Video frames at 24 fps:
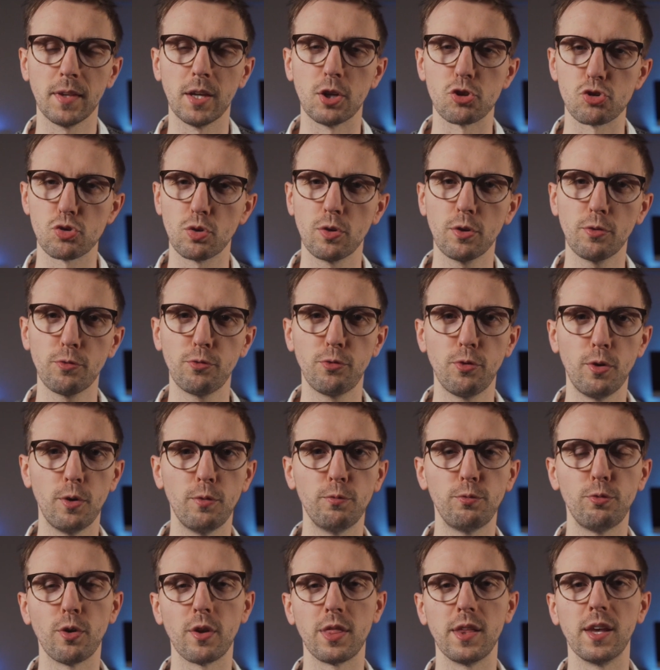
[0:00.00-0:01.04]
A short form
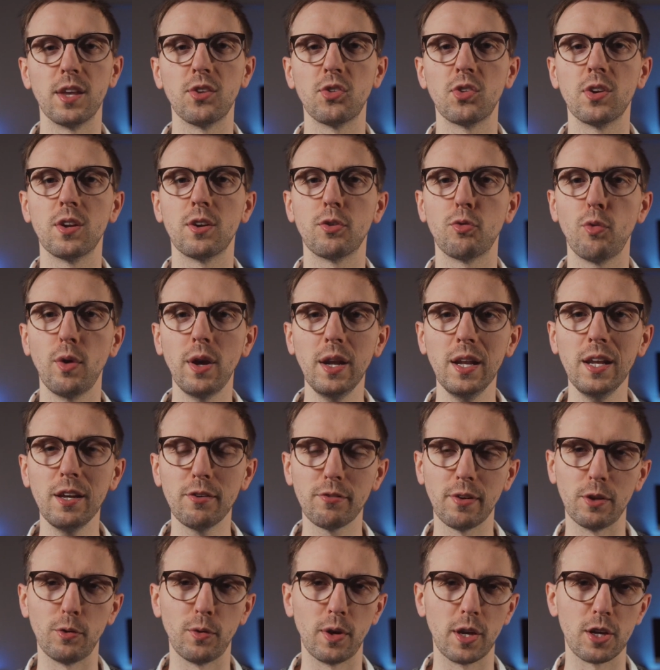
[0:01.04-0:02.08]
for these trailing
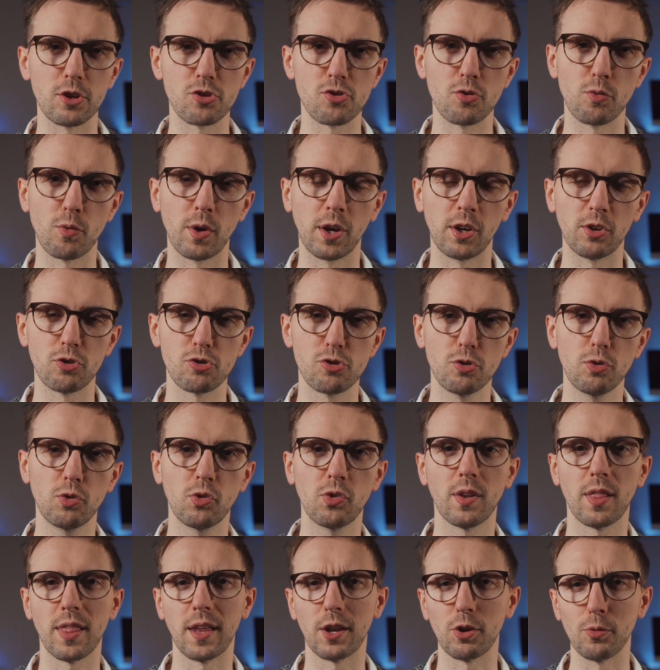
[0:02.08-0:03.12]
valuation
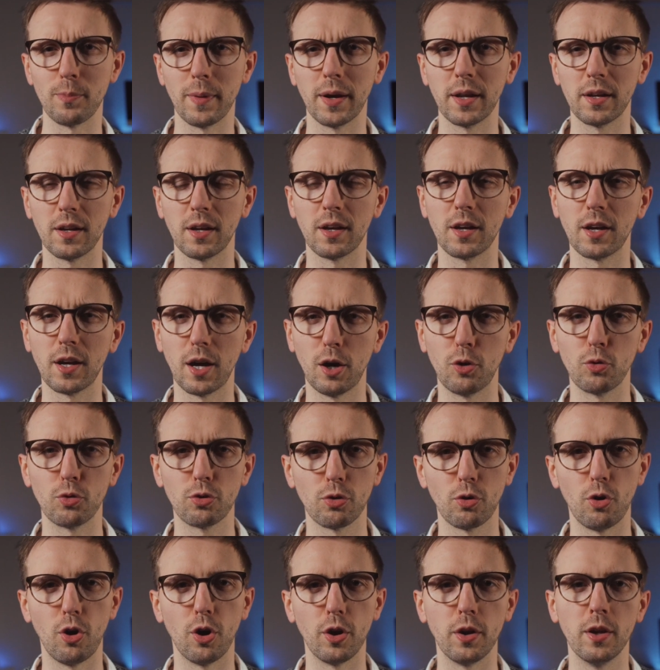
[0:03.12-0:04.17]
ratios that you might
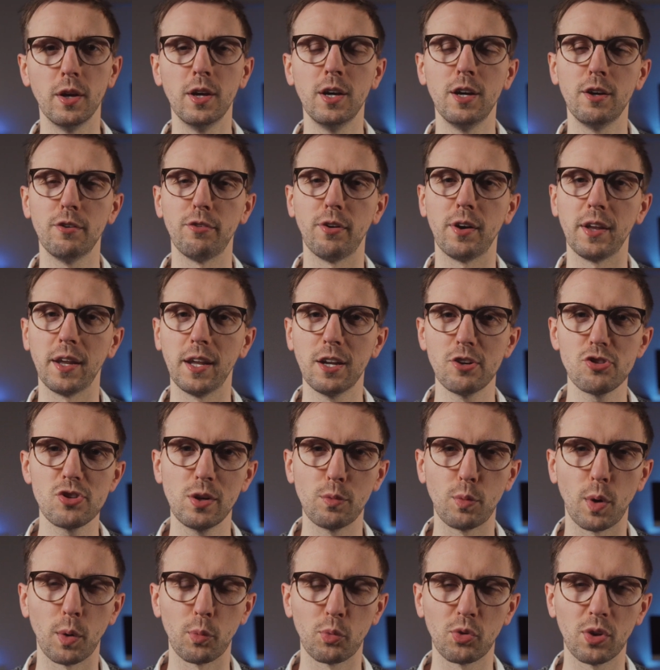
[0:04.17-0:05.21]
encounter on
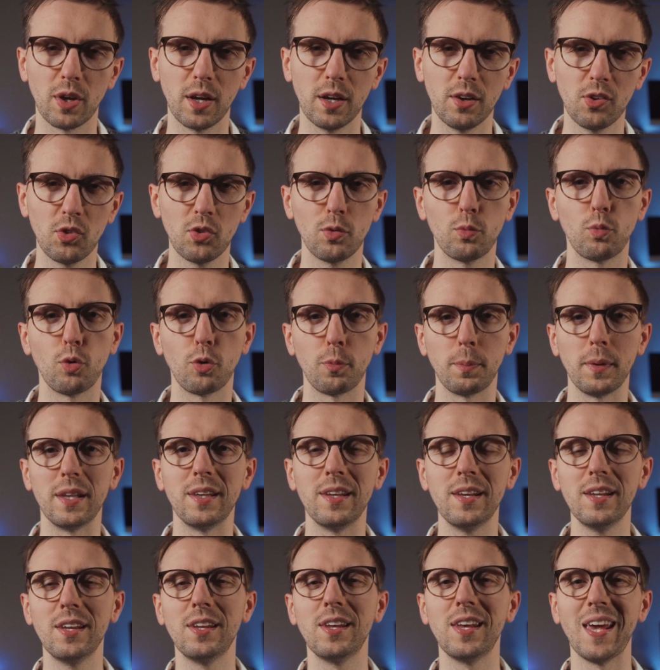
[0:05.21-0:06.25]
financial websites would be
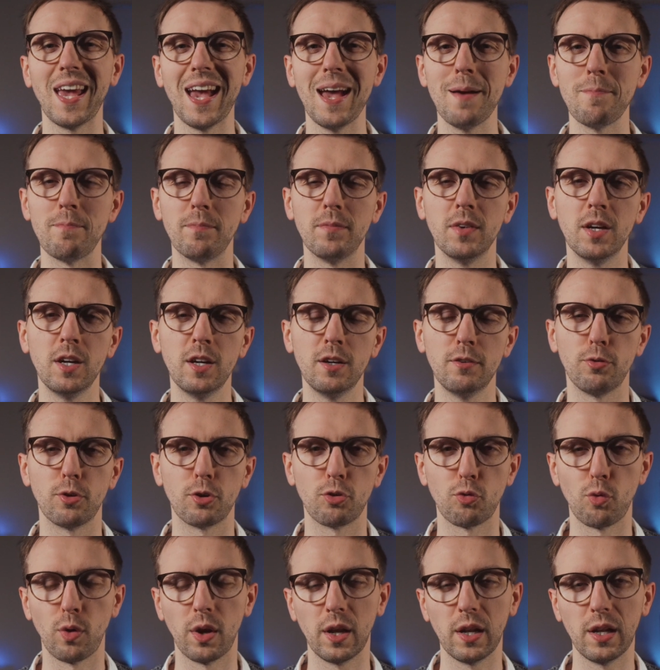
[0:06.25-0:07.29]
T T M for
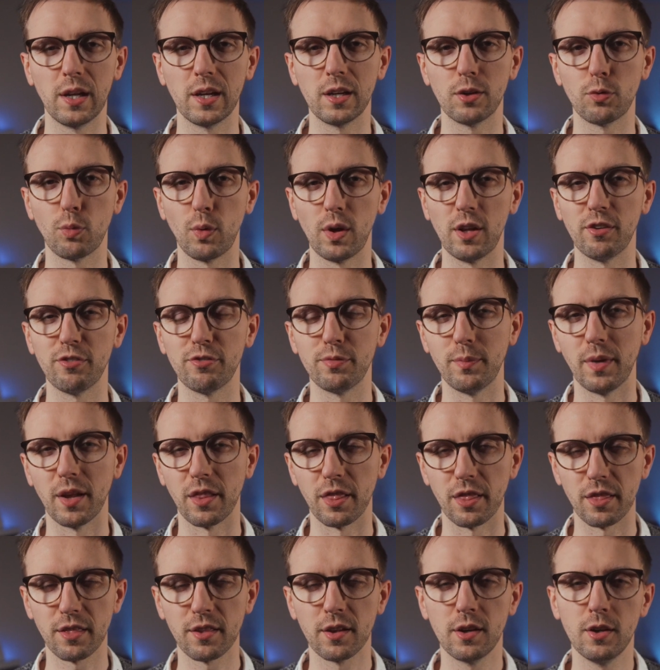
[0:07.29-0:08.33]
trailing twelve
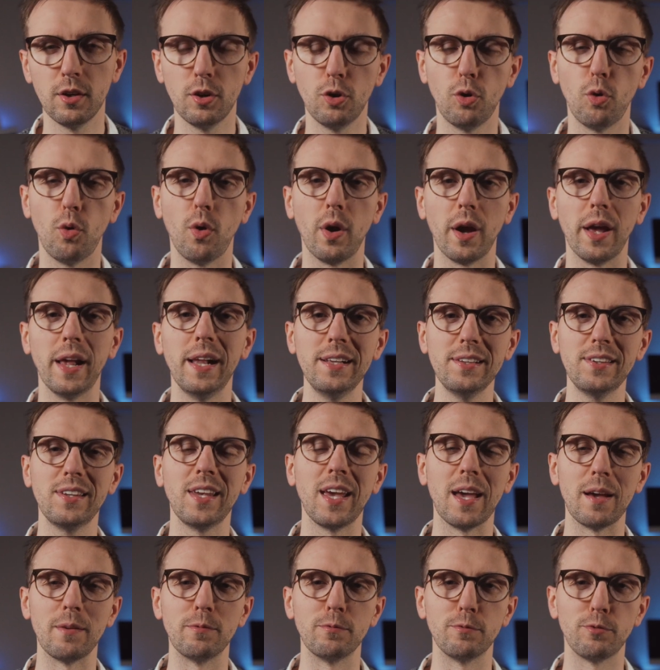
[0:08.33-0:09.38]
month or L
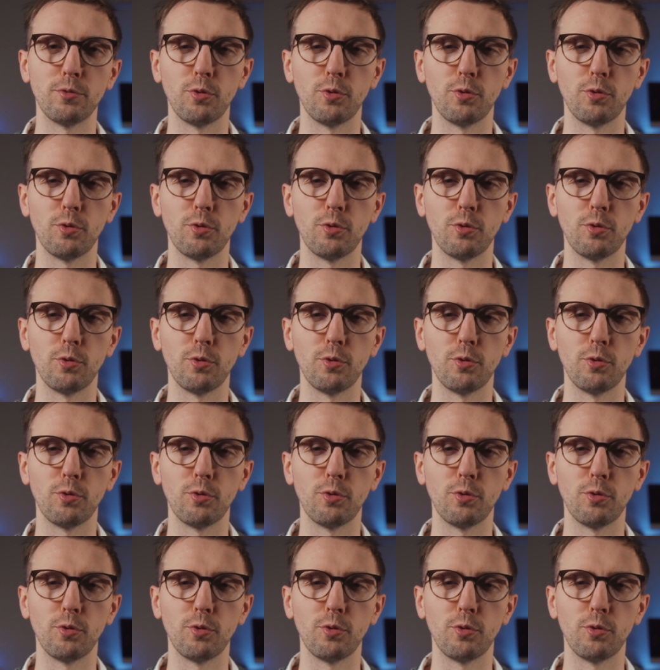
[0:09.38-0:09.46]
T M